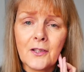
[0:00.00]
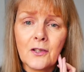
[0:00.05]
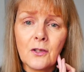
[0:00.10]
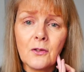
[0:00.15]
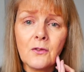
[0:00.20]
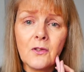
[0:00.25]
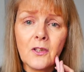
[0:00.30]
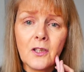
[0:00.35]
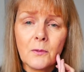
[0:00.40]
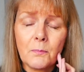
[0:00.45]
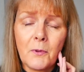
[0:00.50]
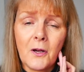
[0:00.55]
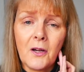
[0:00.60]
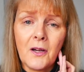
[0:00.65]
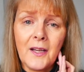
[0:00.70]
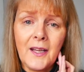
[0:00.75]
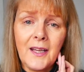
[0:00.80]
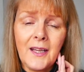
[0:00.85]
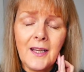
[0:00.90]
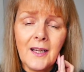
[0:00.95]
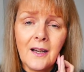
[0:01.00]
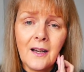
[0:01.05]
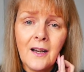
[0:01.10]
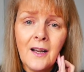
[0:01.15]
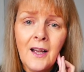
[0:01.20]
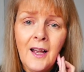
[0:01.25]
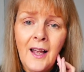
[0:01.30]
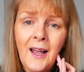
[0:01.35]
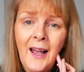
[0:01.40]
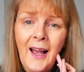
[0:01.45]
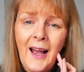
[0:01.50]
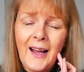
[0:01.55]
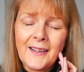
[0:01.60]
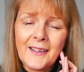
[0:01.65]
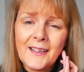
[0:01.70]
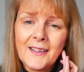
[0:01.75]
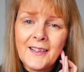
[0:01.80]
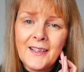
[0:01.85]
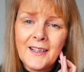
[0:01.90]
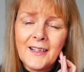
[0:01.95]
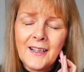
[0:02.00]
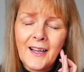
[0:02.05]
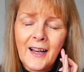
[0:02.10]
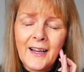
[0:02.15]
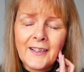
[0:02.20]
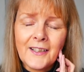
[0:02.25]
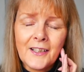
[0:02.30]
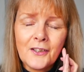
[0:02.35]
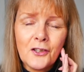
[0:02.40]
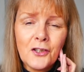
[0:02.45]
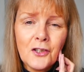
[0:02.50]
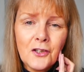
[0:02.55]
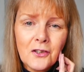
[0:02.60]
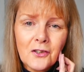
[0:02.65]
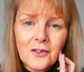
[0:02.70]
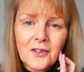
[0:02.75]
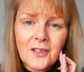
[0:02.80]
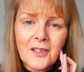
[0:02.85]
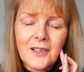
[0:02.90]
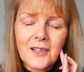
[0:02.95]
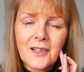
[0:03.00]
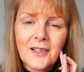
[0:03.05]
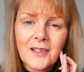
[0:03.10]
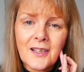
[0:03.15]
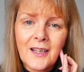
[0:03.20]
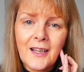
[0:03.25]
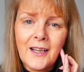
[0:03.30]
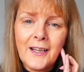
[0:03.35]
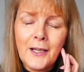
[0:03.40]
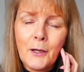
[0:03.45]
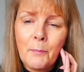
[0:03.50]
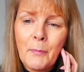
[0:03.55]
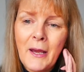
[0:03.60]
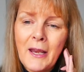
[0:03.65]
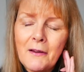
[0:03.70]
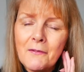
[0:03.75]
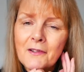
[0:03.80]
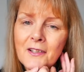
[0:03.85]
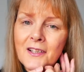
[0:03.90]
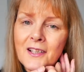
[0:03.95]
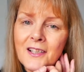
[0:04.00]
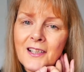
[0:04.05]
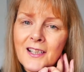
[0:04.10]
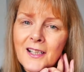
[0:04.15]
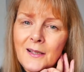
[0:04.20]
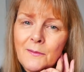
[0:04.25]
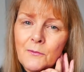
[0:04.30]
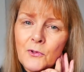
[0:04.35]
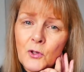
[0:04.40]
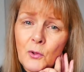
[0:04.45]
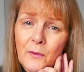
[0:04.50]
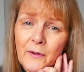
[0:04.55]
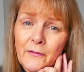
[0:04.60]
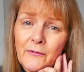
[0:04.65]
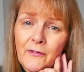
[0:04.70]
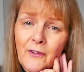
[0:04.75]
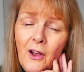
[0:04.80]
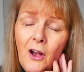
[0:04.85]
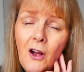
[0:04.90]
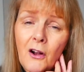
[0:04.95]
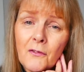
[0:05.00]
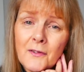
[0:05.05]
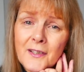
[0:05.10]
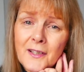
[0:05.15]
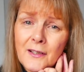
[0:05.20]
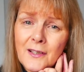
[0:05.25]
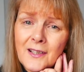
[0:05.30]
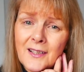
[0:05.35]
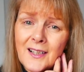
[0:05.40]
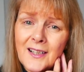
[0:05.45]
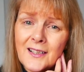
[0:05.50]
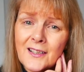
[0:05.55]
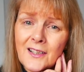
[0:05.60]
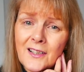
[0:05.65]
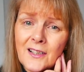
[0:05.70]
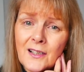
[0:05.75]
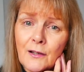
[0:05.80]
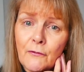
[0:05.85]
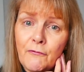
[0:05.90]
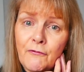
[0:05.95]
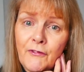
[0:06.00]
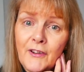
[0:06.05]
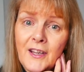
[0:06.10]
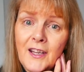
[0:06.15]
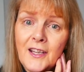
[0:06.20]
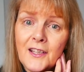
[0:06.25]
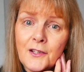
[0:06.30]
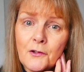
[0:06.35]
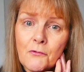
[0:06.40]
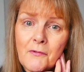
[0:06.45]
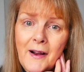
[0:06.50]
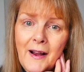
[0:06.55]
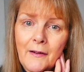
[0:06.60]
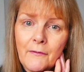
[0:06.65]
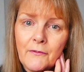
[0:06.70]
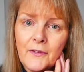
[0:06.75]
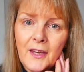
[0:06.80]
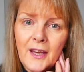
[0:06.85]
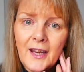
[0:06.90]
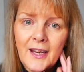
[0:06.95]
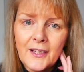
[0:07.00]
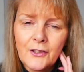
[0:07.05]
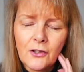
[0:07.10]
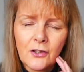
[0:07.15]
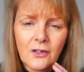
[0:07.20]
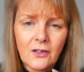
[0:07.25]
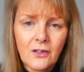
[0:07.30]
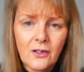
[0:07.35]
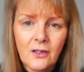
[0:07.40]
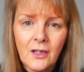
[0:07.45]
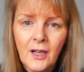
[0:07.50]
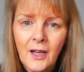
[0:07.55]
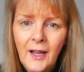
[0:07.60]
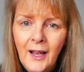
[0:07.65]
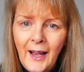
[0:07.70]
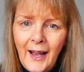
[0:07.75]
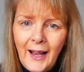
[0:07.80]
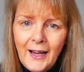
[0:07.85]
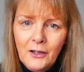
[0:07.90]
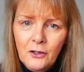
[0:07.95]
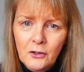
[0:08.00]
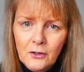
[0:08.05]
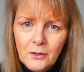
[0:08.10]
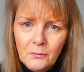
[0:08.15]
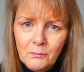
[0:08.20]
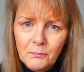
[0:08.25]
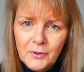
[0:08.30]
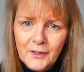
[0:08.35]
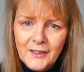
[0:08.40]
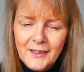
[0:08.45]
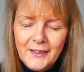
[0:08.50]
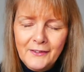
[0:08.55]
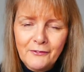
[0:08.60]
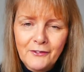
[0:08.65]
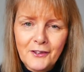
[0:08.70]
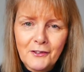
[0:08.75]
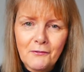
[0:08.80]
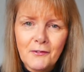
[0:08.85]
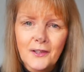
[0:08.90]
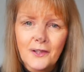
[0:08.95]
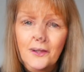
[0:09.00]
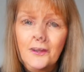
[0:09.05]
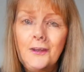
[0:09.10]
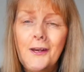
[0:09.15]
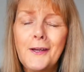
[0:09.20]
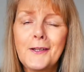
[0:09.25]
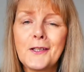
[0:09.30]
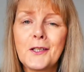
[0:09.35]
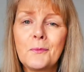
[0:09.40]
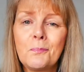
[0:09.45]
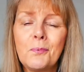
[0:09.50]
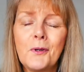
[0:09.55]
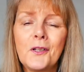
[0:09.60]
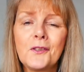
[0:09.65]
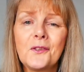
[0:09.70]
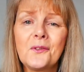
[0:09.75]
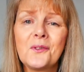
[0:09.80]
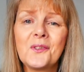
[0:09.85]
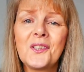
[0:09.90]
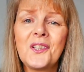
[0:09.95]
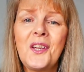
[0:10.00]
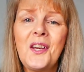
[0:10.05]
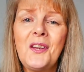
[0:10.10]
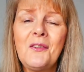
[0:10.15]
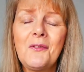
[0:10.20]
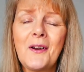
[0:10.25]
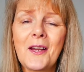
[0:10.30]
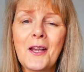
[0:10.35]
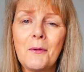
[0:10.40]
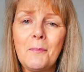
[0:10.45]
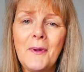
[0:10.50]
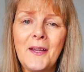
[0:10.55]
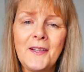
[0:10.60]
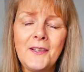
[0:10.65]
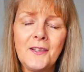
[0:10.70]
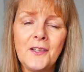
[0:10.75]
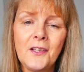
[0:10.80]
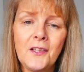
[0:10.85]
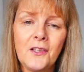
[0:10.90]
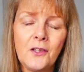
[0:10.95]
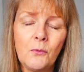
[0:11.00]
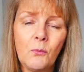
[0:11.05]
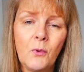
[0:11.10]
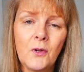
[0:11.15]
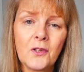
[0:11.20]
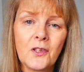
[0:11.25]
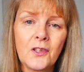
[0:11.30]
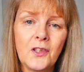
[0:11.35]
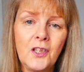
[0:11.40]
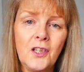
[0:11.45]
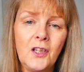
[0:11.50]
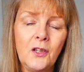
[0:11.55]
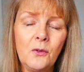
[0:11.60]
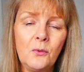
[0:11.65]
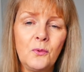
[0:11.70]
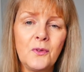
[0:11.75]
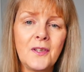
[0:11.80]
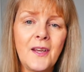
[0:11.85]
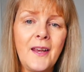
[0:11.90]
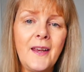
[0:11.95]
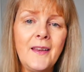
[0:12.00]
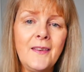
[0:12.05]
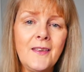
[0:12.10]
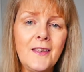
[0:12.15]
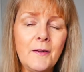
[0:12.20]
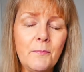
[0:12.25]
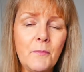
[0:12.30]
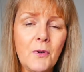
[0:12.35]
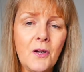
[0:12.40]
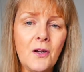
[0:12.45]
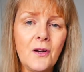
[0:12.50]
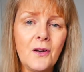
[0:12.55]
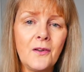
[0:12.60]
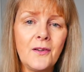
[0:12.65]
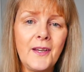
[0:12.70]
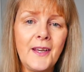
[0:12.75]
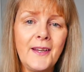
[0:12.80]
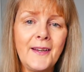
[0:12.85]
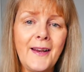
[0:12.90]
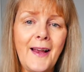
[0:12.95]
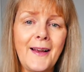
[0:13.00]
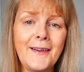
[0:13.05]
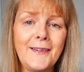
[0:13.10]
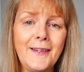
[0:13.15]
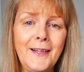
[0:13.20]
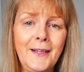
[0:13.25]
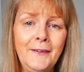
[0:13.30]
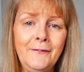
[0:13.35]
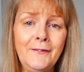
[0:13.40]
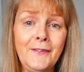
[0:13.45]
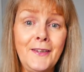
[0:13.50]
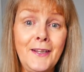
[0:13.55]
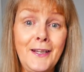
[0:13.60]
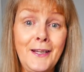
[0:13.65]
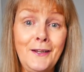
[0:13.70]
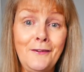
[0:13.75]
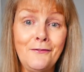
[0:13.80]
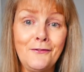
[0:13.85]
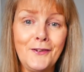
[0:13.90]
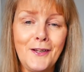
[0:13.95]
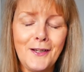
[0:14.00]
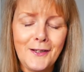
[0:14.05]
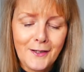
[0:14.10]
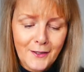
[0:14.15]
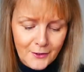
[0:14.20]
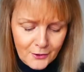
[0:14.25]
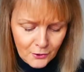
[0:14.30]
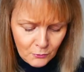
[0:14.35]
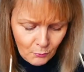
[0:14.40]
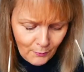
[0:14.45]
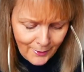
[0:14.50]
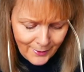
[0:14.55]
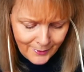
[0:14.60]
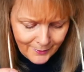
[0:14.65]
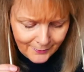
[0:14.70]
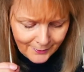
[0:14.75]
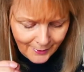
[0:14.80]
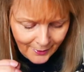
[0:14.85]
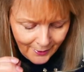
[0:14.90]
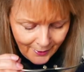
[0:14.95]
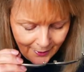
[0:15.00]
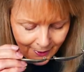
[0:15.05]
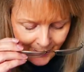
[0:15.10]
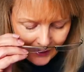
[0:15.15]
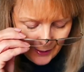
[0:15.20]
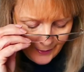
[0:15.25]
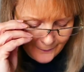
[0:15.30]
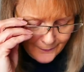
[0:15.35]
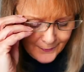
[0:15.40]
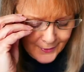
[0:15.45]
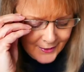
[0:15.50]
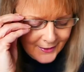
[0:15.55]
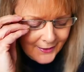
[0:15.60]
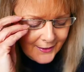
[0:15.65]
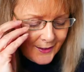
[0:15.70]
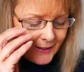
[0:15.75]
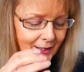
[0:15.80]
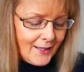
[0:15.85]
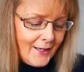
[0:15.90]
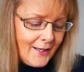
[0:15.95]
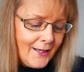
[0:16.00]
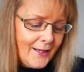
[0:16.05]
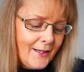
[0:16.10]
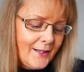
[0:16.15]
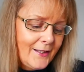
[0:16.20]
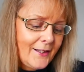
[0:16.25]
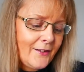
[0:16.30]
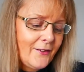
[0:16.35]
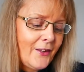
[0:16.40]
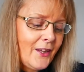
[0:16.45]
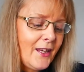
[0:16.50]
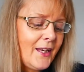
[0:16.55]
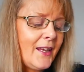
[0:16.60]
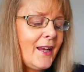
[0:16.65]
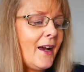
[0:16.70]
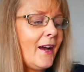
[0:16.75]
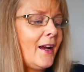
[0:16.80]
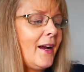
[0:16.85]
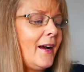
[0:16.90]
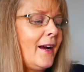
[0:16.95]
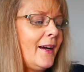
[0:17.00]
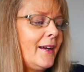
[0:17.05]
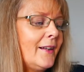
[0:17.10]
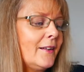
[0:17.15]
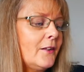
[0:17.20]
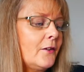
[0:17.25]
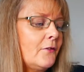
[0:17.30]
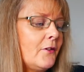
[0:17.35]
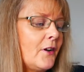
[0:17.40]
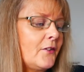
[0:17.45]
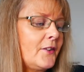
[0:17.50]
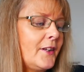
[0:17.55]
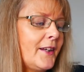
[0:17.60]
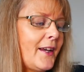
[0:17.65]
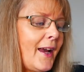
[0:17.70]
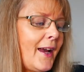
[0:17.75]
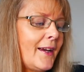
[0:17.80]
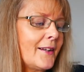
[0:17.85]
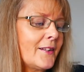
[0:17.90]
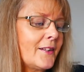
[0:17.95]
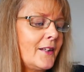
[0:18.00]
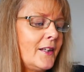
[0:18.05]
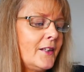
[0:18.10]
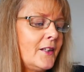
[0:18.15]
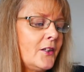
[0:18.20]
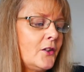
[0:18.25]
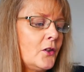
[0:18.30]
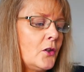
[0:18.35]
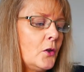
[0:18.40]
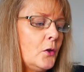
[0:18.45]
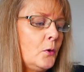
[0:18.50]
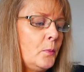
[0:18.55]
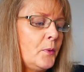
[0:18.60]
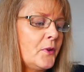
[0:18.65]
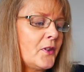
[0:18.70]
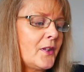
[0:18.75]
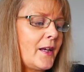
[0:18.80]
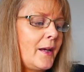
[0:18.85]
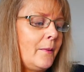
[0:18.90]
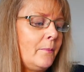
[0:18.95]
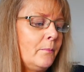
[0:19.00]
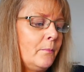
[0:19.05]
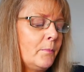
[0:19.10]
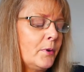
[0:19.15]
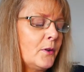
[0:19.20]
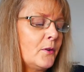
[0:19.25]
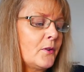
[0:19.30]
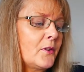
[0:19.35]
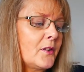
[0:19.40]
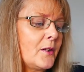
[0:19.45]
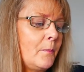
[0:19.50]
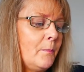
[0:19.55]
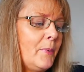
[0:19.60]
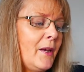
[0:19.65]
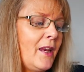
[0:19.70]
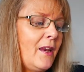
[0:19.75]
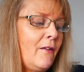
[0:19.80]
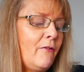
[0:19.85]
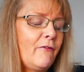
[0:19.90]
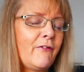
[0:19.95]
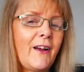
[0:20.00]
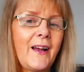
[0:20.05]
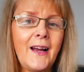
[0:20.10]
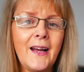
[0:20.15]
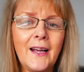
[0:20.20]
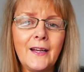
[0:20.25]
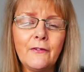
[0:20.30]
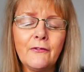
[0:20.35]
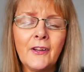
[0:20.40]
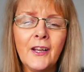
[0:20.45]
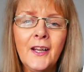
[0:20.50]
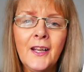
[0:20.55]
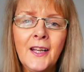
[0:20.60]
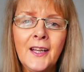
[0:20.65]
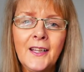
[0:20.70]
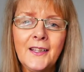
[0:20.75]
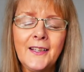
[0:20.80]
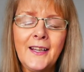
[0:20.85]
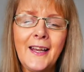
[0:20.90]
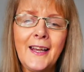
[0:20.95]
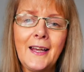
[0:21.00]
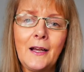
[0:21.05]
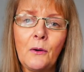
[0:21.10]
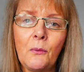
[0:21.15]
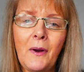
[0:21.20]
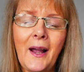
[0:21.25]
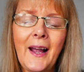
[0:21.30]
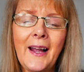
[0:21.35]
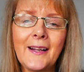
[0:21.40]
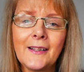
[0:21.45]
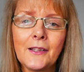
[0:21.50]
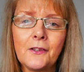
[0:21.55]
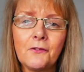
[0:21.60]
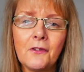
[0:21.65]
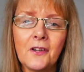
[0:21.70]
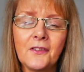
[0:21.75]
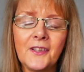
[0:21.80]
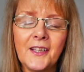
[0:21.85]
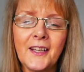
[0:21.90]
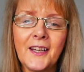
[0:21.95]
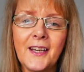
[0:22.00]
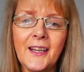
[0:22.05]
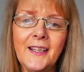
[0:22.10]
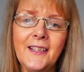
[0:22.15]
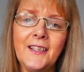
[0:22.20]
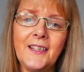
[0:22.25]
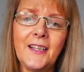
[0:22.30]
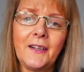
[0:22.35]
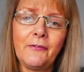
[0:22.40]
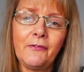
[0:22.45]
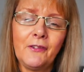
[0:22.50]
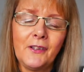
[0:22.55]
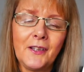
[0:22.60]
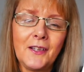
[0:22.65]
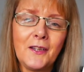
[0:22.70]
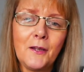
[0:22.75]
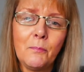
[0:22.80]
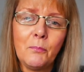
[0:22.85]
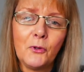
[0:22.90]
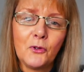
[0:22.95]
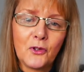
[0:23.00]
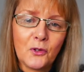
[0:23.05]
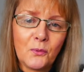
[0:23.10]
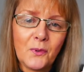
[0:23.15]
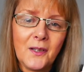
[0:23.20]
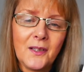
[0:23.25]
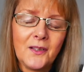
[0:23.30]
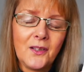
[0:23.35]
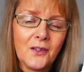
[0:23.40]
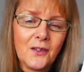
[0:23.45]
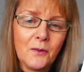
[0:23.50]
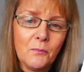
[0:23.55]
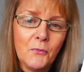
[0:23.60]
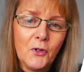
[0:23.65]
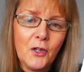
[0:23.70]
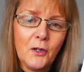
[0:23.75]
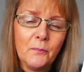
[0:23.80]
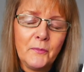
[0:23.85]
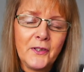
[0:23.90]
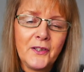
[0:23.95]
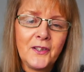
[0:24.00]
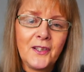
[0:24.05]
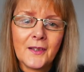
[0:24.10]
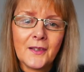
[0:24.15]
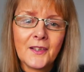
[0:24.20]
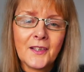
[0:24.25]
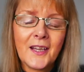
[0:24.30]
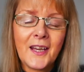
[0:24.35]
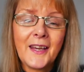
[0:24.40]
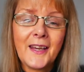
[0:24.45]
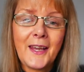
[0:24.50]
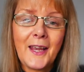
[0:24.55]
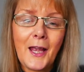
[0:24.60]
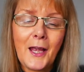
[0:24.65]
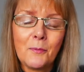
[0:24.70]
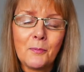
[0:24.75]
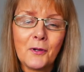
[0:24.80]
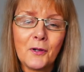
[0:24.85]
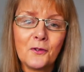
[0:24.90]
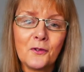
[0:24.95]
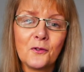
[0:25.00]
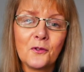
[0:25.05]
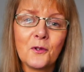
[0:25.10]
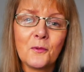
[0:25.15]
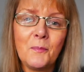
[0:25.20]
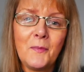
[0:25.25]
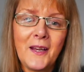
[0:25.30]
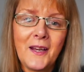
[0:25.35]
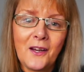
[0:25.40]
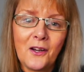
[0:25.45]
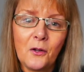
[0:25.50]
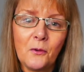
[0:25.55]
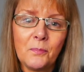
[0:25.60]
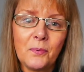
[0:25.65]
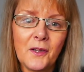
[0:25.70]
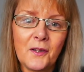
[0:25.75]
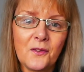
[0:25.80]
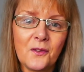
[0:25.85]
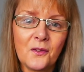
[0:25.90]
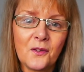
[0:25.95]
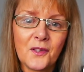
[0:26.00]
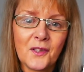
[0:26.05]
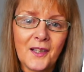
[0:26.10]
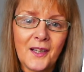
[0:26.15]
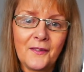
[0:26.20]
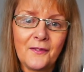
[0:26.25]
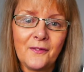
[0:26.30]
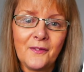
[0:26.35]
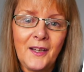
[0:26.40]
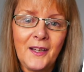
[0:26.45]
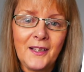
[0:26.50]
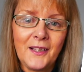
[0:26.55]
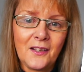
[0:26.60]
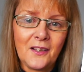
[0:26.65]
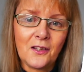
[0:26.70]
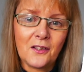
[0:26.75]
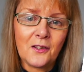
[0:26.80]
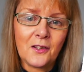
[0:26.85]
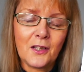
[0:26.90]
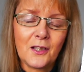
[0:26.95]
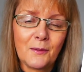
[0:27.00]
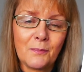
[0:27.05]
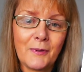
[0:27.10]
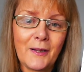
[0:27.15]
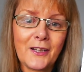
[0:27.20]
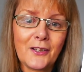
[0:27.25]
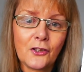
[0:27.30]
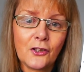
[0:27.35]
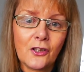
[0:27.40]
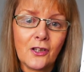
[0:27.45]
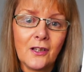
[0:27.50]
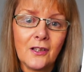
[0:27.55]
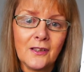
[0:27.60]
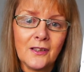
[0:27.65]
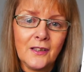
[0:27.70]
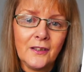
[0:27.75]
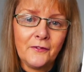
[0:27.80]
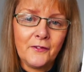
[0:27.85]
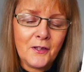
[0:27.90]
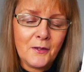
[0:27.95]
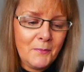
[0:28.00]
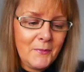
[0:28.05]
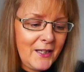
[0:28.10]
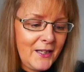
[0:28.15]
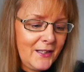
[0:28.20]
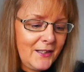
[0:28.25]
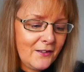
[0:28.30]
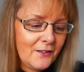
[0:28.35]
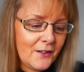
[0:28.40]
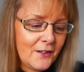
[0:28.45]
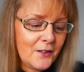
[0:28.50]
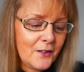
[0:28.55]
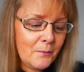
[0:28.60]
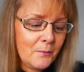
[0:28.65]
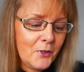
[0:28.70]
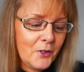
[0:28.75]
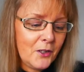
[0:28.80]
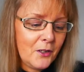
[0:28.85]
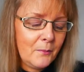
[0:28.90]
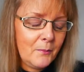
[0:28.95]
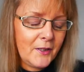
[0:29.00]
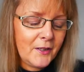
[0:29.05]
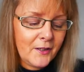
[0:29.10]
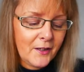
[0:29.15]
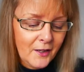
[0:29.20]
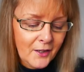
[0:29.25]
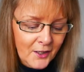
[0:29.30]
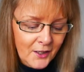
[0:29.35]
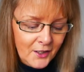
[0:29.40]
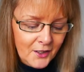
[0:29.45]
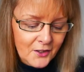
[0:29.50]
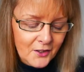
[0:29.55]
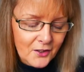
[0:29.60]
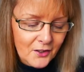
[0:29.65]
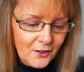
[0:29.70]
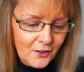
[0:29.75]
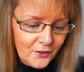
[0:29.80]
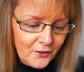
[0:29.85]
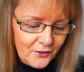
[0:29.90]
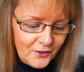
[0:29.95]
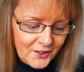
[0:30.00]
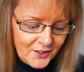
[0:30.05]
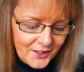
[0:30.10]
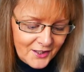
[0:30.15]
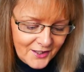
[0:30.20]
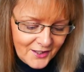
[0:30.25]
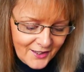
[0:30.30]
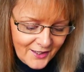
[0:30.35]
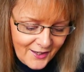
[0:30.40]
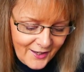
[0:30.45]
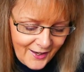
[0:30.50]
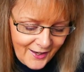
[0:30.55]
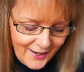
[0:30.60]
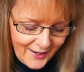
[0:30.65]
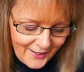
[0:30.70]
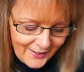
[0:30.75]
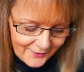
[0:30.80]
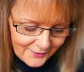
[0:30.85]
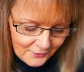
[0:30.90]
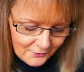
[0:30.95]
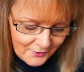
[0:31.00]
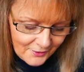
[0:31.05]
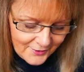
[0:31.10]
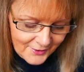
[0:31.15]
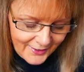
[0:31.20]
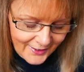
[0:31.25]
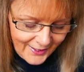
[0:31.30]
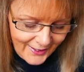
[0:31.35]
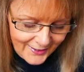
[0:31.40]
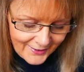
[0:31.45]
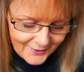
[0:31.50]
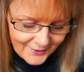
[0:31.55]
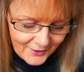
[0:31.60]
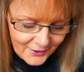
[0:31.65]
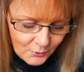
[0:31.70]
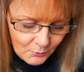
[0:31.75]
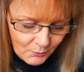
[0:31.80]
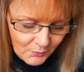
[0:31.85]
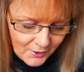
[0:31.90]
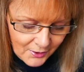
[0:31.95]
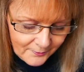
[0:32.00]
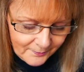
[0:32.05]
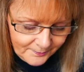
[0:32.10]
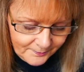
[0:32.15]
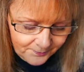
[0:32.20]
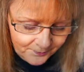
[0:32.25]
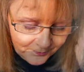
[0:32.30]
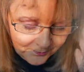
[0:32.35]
sunspot here, and I noticed in appearance it seemed to have already started to fade around the edge, so I couldn't believe the result. The next product he recommended was to use in the morning and in the evening as well, and this is the Hyaluronic Acid 2% plus B5. Now, hyaluronic is definitely the buzzword at the moment. Skincare products, makeup products, it's sort of splashed all over the media at the moment. So this is the Hyaluronic Acid one.